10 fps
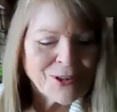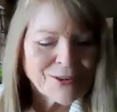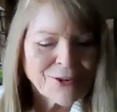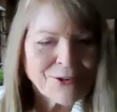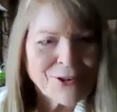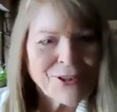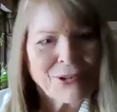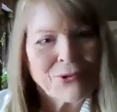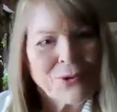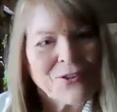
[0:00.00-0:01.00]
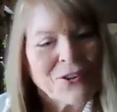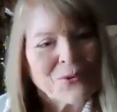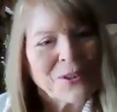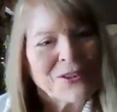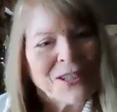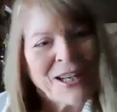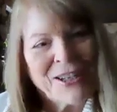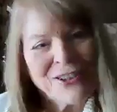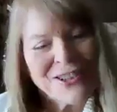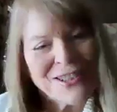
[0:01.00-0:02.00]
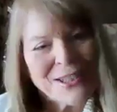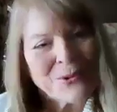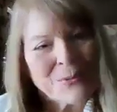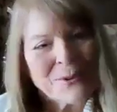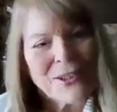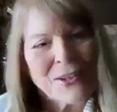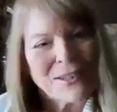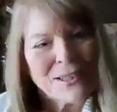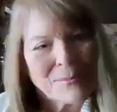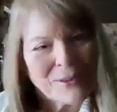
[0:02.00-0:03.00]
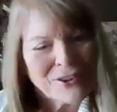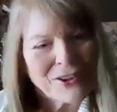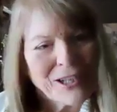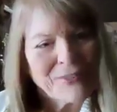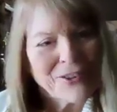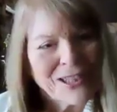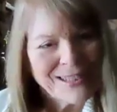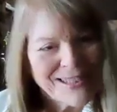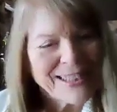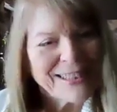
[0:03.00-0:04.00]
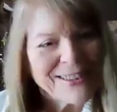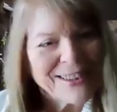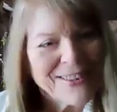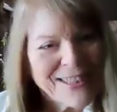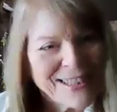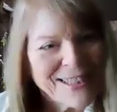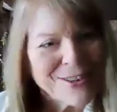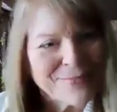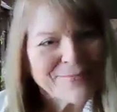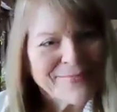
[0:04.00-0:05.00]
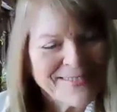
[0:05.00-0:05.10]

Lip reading: Well, Dr. Christy Trussell with Urgency Room, it's always a pleasure to have you on Inside Healthcare. Thank you.